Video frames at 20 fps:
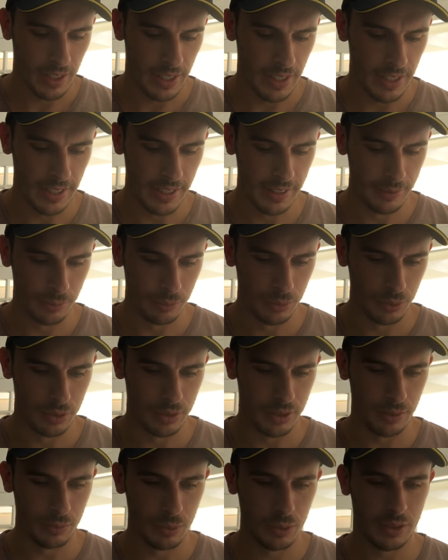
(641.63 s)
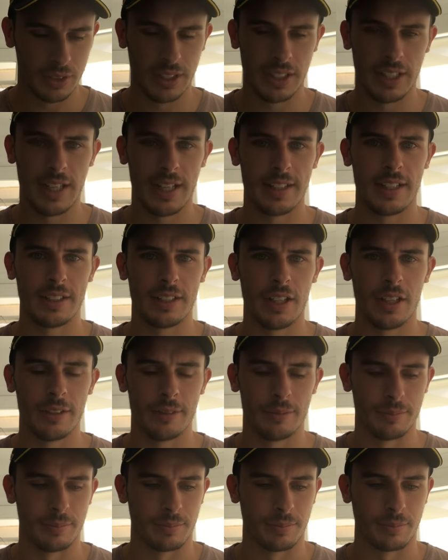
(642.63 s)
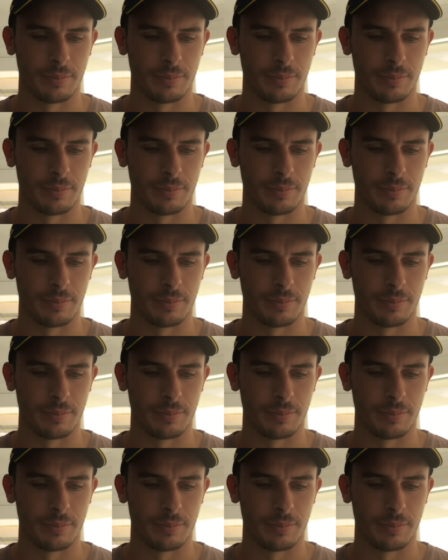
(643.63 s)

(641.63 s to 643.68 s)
and we'll, we'll see how they go.